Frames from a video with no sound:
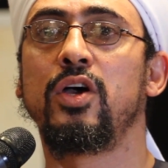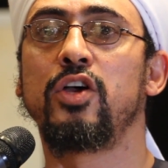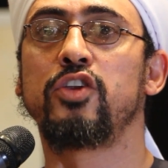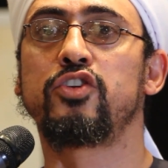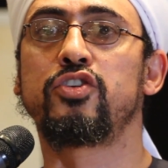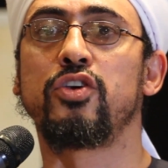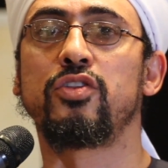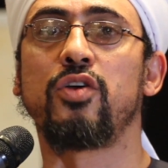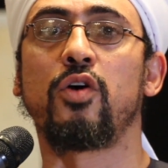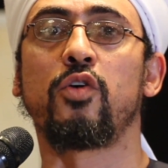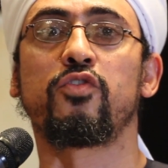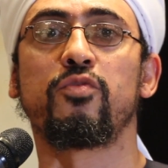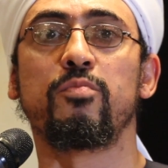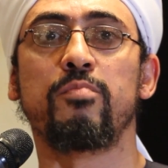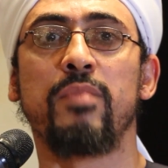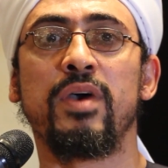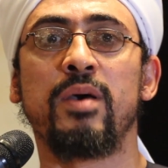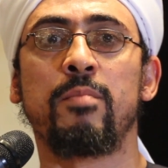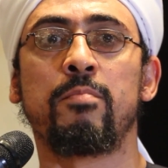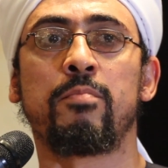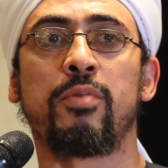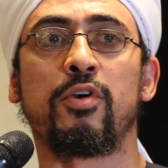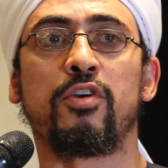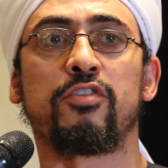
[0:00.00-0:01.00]
to those
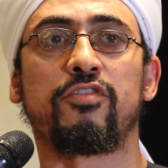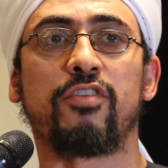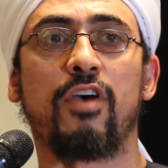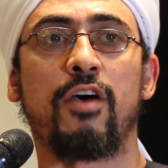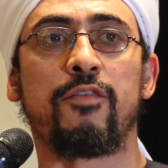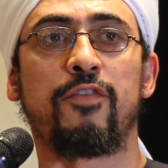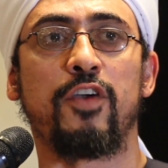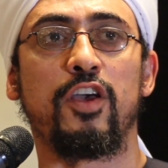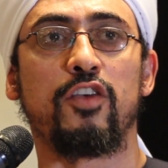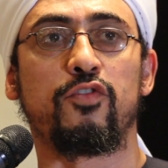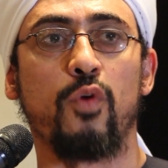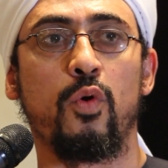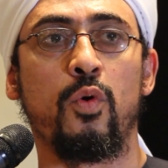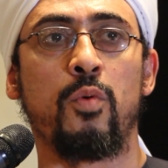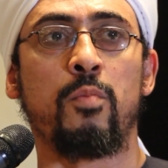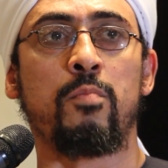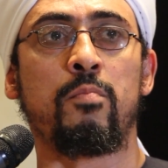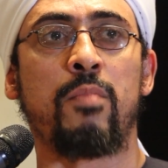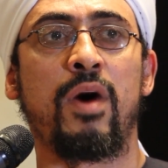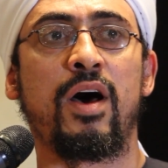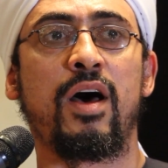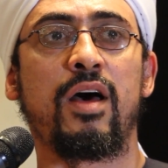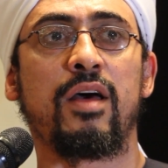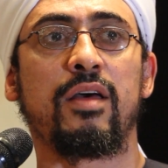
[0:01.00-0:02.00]
members of his
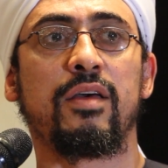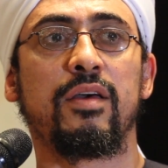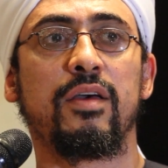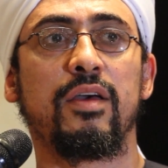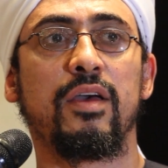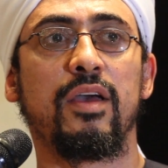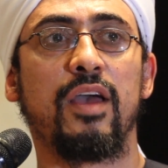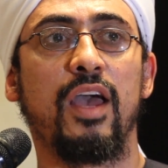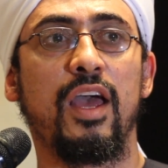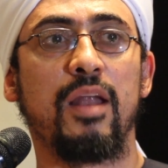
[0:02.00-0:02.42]
ummah?